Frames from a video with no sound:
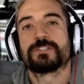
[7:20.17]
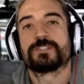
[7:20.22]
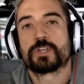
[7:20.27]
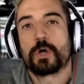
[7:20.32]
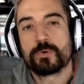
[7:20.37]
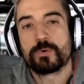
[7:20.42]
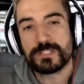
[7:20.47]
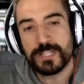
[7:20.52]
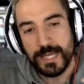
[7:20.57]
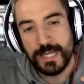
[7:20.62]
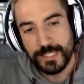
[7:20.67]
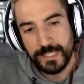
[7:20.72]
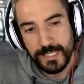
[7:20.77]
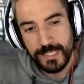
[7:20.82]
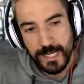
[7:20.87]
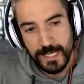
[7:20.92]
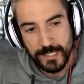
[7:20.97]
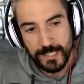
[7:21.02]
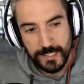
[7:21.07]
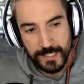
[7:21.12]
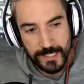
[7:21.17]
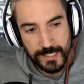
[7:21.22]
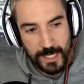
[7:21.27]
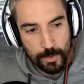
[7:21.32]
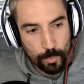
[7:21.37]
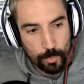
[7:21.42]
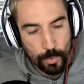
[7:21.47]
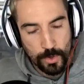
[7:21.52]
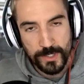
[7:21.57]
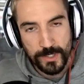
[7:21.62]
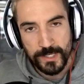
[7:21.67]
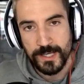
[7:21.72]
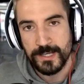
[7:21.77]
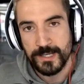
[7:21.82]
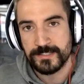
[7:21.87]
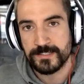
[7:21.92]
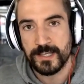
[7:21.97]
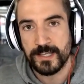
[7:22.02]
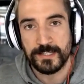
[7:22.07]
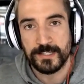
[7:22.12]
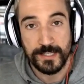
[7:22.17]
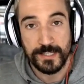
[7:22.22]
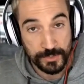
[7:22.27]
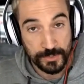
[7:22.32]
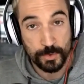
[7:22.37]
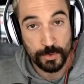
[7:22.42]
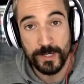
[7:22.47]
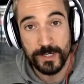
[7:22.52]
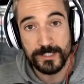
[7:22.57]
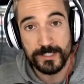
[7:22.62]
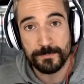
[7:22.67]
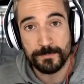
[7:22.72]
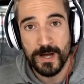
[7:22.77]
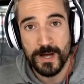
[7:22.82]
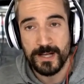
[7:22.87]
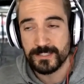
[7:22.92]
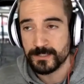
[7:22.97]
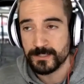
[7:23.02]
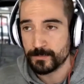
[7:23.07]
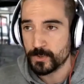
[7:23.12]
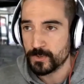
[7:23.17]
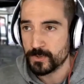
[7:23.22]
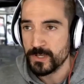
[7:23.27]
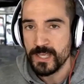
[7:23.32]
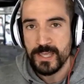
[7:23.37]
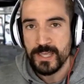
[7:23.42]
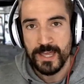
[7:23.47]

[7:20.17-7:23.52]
it's always like, can I work as quick as possible,